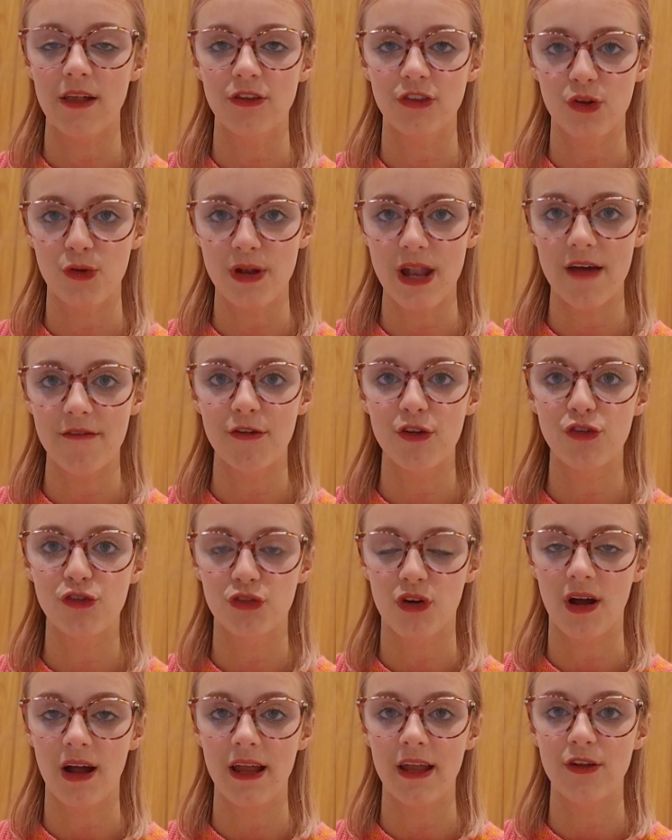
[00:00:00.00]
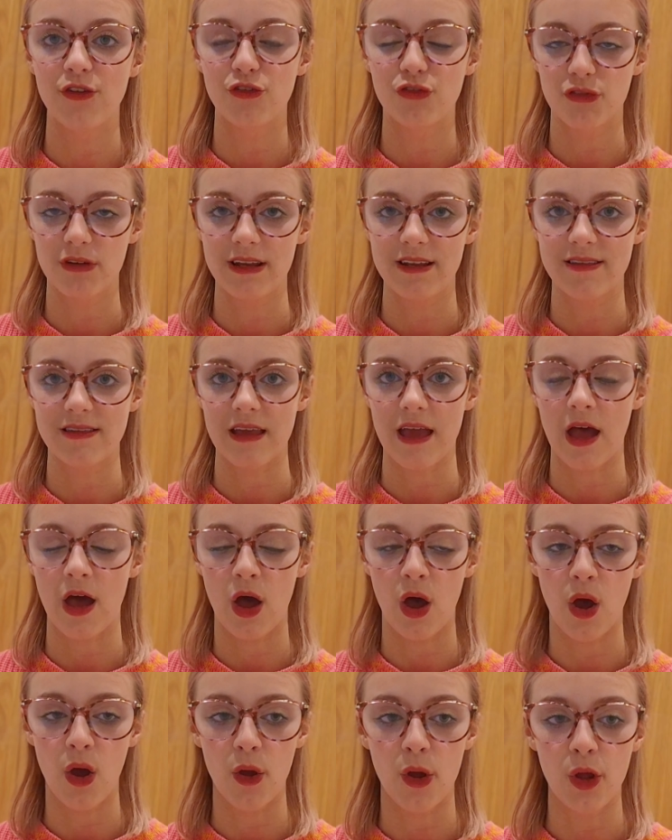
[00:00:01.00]
so never try and treat it at
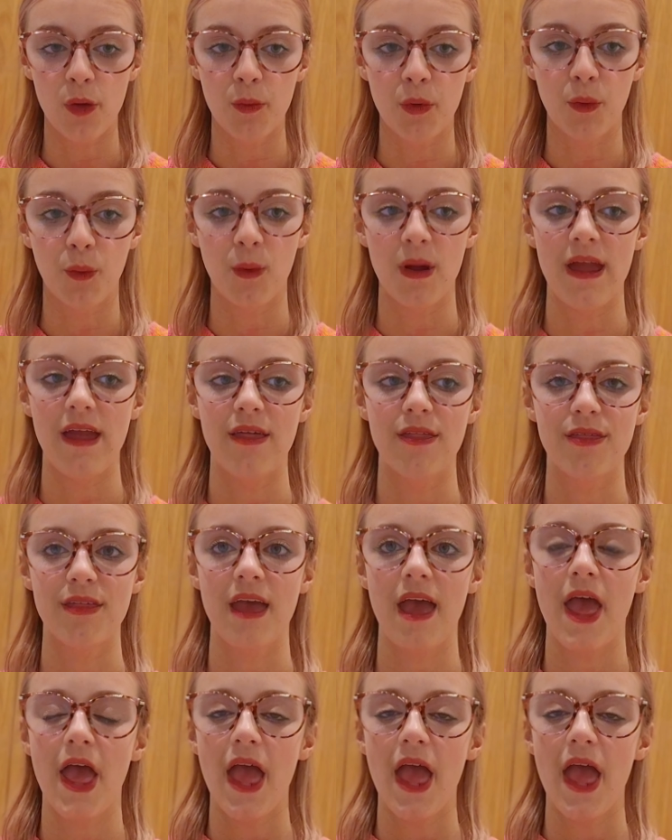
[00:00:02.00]
home with